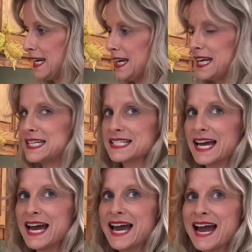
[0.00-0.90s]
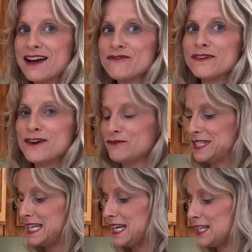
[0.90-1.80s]
need is
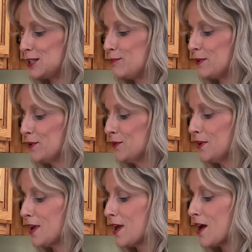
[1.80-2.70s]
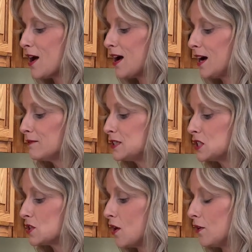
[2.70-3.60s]
1/2 teaspoon of
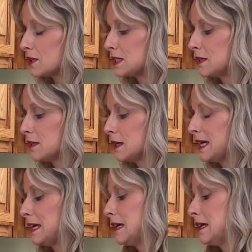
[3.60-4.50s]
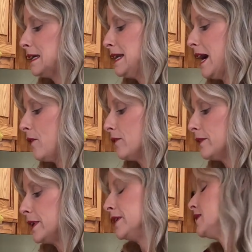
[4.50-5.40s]
salt. Now,
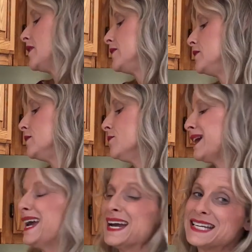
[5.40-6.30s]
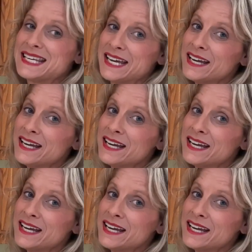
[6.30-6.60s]
you can